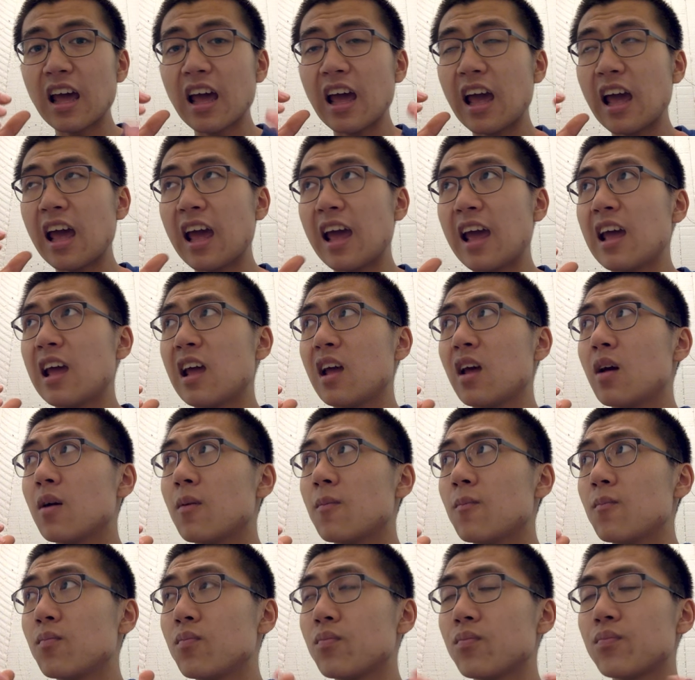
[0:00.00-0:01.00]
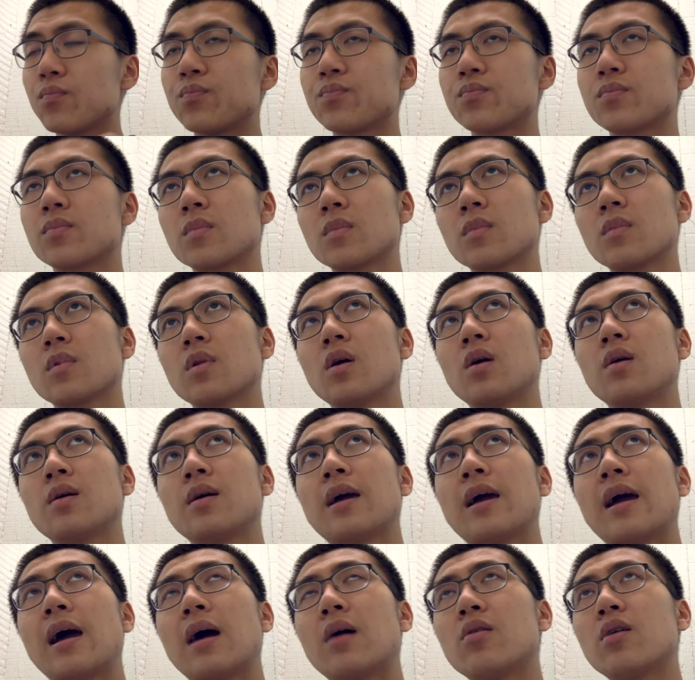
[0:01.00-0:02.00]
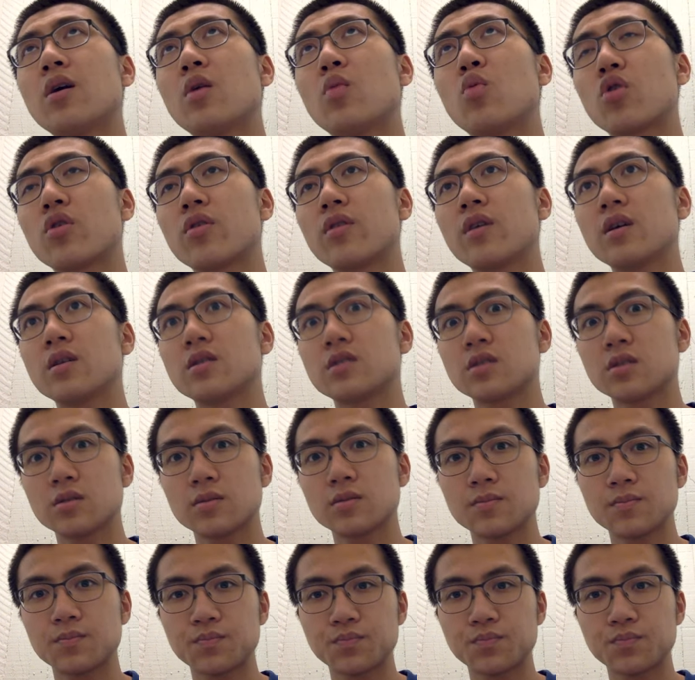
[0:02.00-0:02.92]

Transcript: okay, how do I word this?